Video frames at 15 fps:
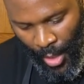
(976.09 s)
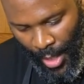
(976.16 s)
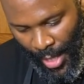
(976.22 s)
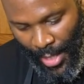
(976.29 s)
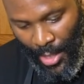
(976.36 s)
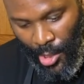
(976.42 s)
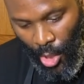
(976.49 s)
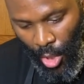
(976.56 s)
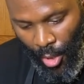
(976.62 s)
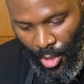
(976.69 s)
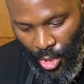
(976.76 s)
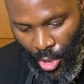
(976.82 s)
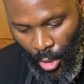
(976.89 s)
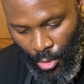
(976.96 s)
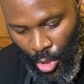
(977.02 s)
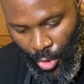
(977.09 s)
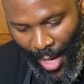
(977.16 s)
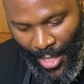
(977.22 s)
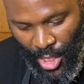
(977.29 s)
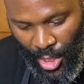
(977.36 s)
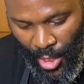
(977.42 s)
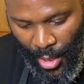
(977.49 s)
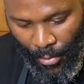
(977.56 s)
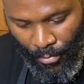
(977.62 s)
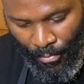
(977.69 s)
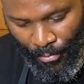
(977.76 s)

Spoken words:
And as long as you don't scratch it up